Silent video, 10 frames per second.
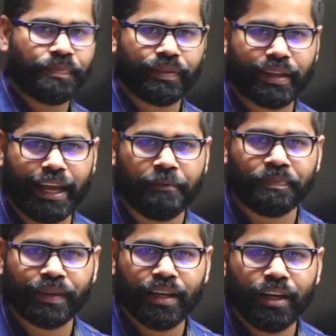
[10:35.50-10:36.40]
Okay.
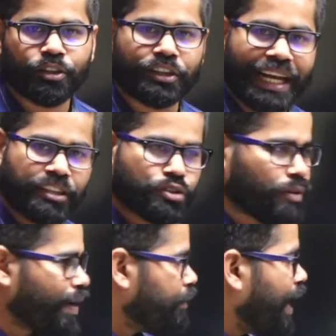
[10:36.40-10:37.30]
So Denso
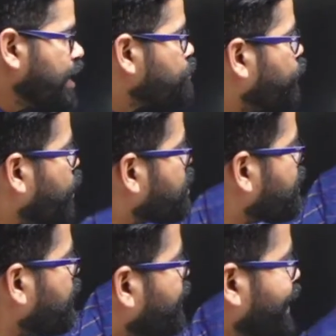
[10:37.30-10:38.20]
Wave has first
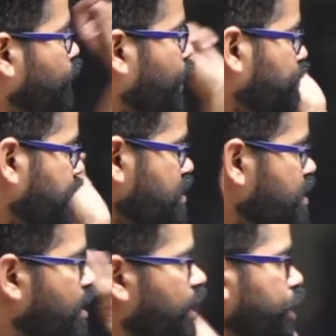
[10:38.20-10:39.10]
developed this
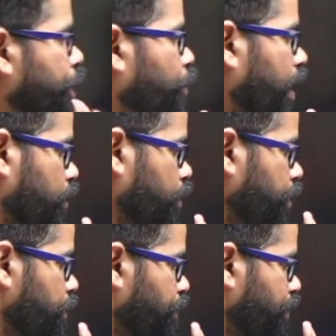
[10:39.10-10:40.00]
QR code.
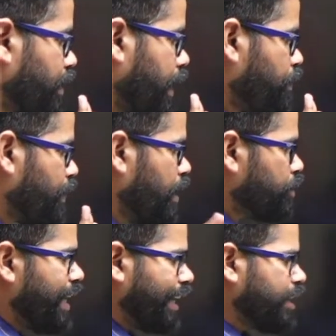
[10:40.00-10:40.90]
Okay. So
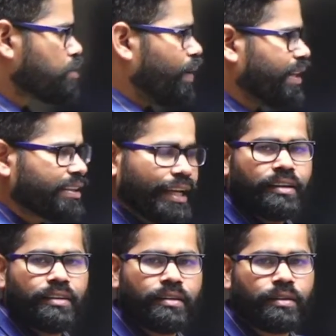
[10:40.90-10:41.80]
that is one
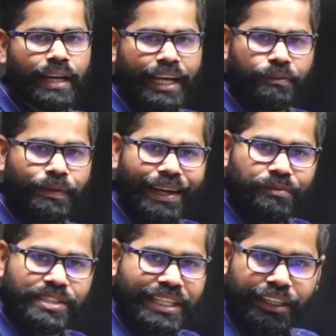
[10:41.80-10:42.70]
thing, like we have
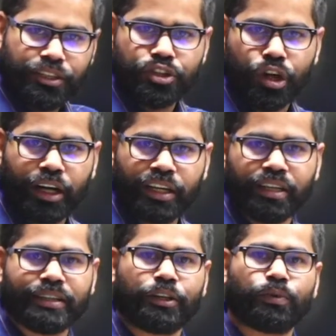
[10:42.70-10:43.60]
seen in short
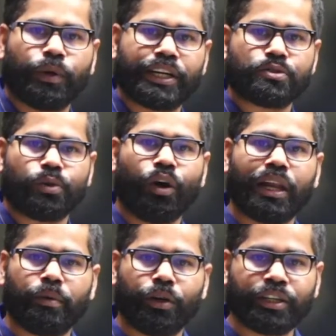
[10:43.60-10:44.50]
that what is all
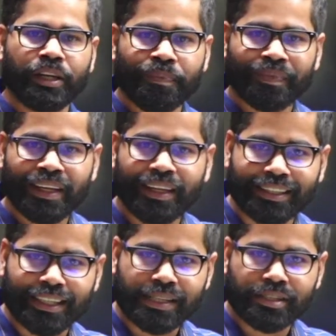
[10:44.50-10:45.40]
about
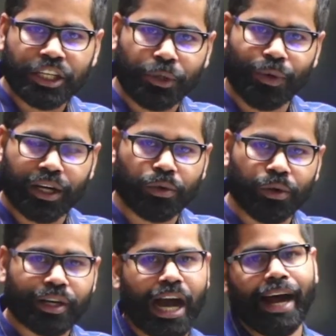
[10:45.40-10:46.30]
this QR
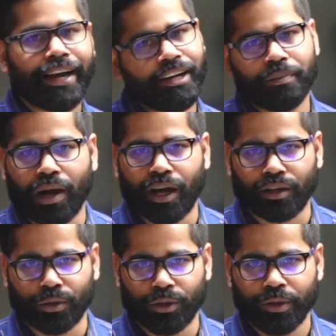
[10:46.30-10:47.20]
code and
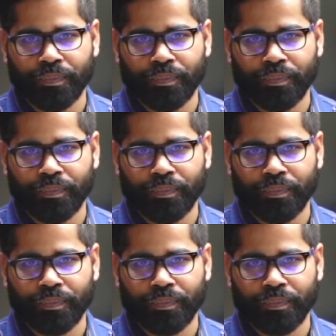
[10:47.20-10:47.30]
barcode.